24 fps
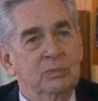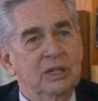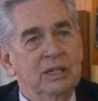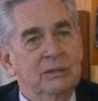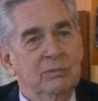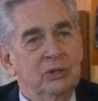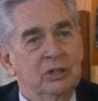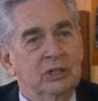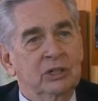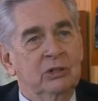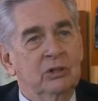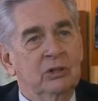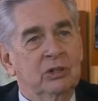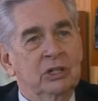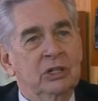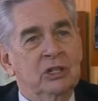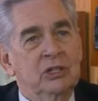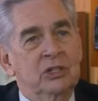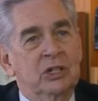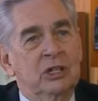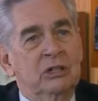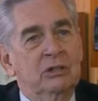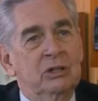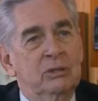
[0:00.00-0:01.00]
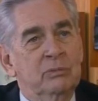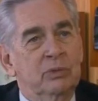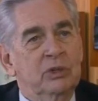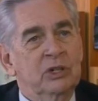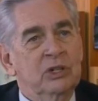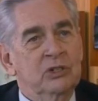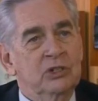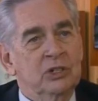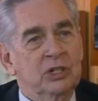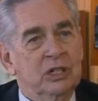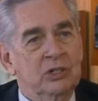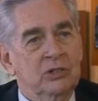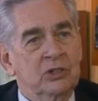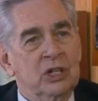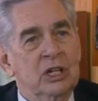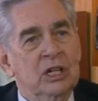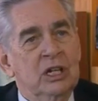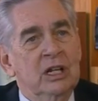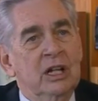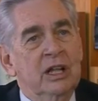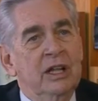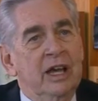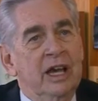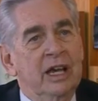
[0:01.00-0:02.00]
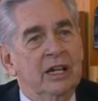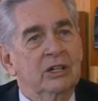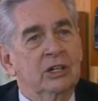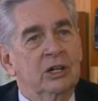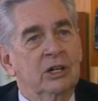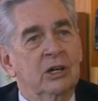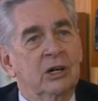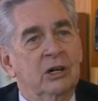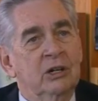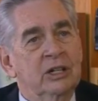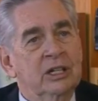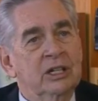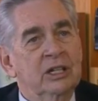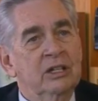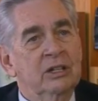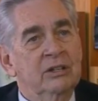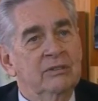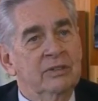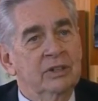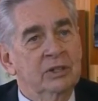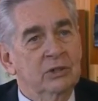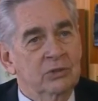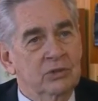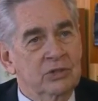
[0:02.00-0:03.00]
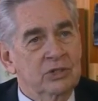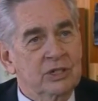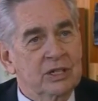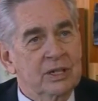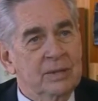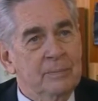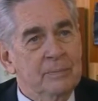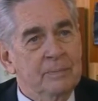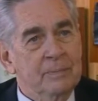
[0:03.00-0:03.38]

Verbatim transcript: people to go to these one hundred precincts and call in the votes.